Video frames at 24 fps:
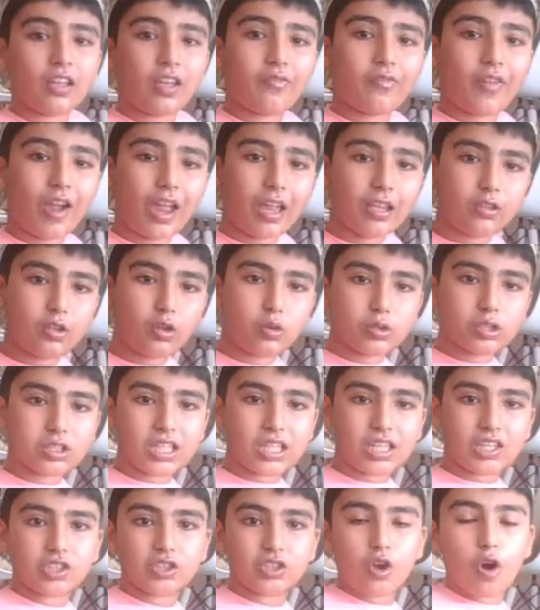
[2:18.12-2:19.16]
If I do
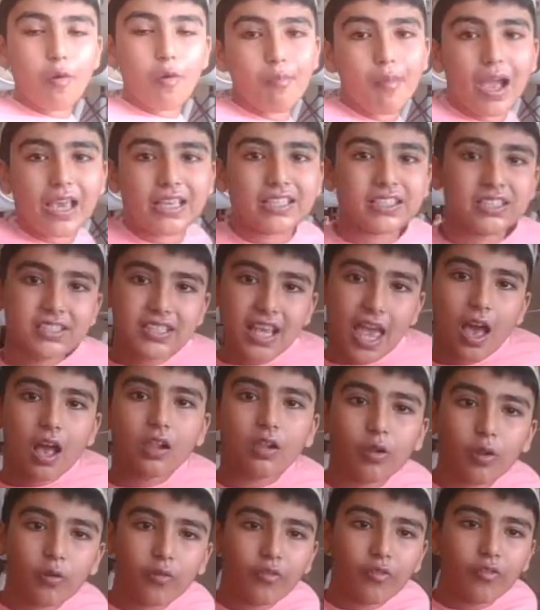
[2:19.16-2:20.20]
say so
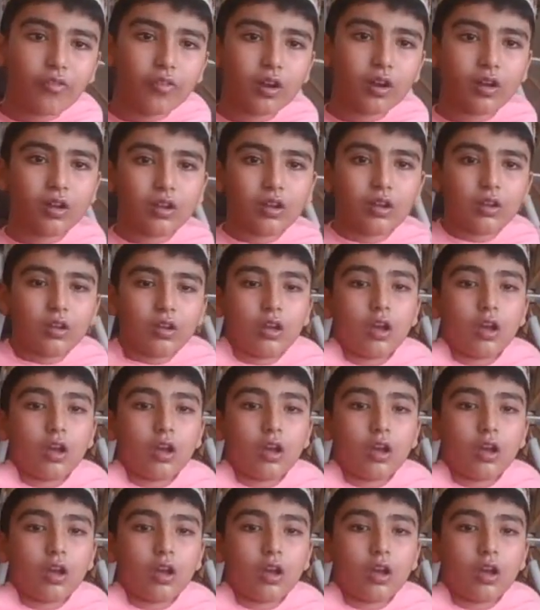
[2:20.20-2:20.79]
myself.